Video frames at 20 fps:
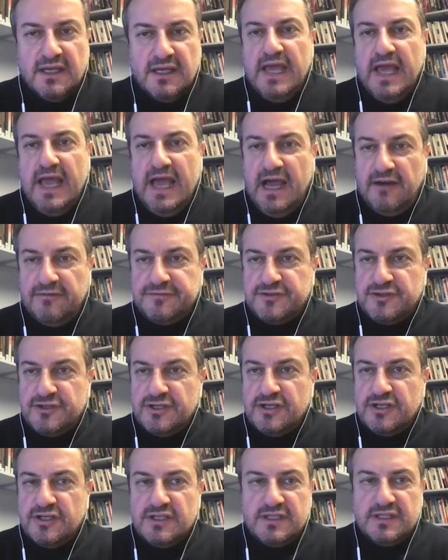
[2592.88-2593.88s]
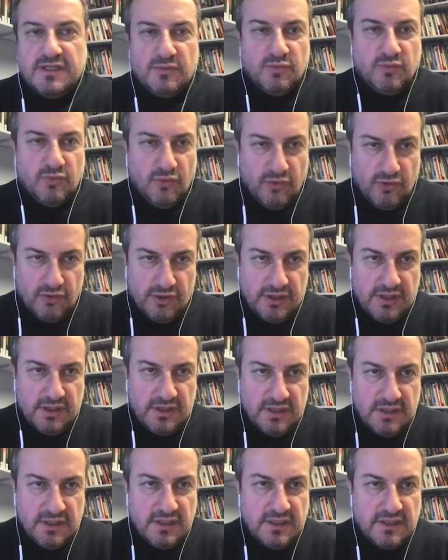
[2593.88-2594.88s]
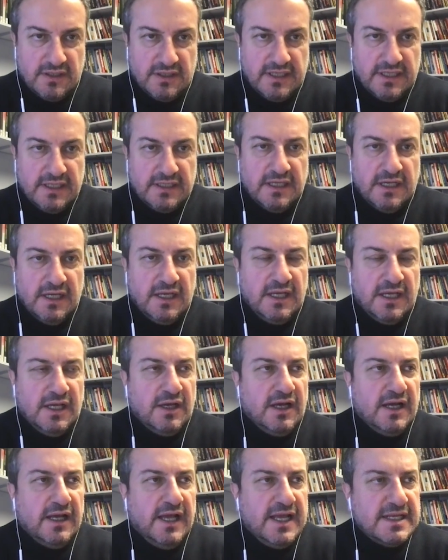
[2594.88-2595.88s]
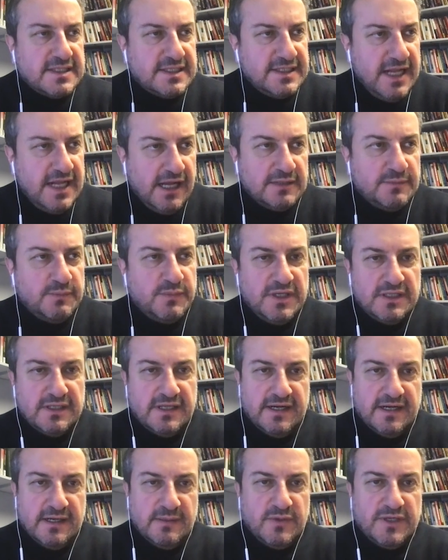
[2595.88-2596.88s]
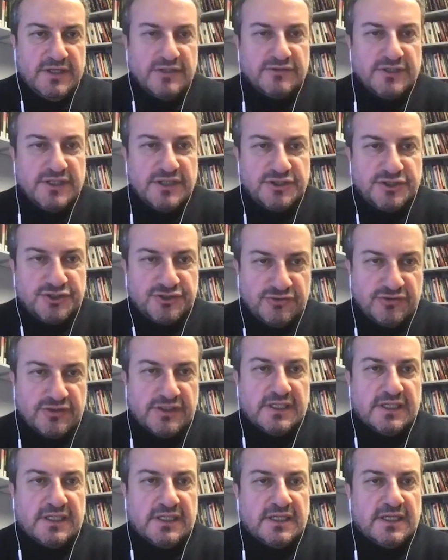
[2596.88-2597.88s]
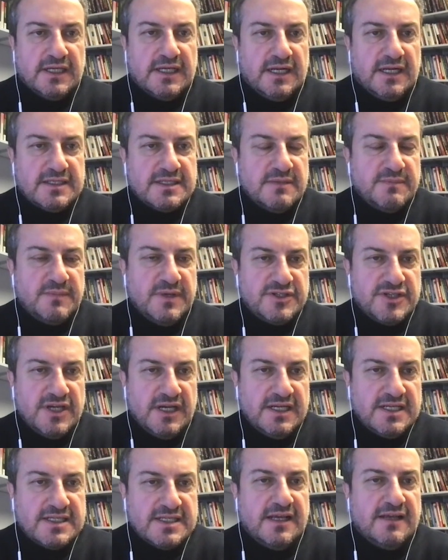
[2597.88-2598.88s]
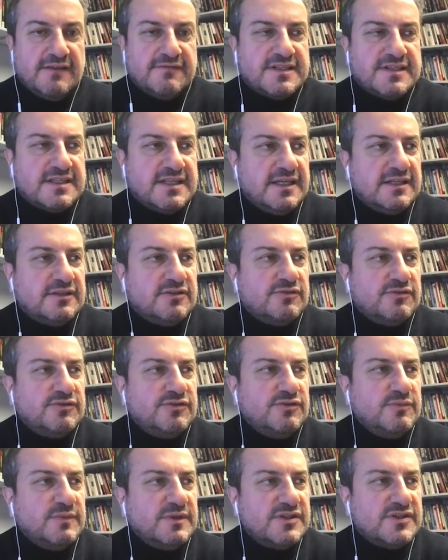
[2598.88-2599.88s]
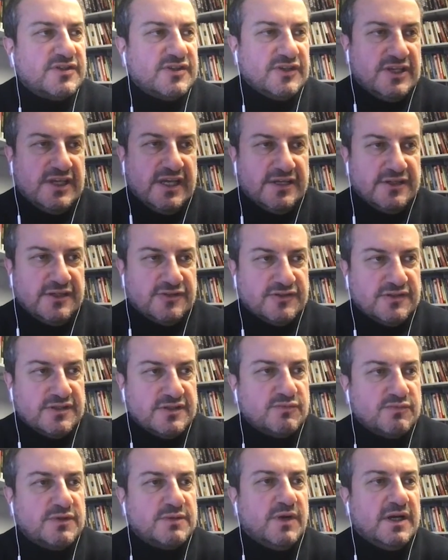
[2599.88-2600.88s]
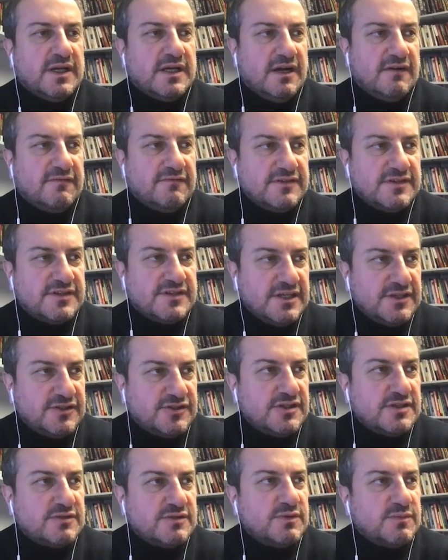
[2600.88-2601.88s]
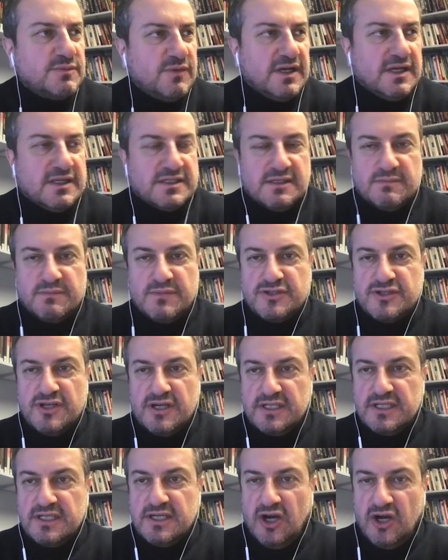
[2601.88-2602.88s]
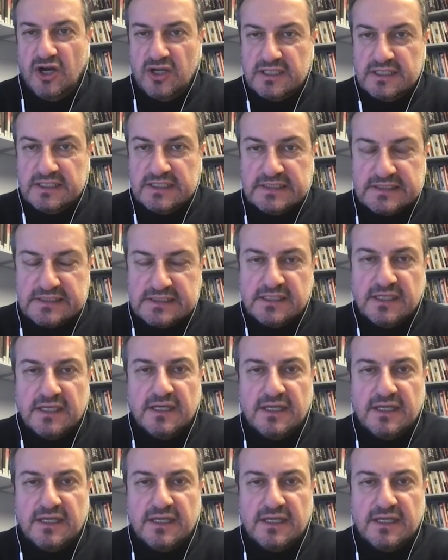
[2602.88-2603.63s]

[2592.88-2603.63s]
after the war, right, has not been terribly reassuring. And Azerbaijan, as I have said on numerous occasions with my conversations with my Azerbaijani colleagues,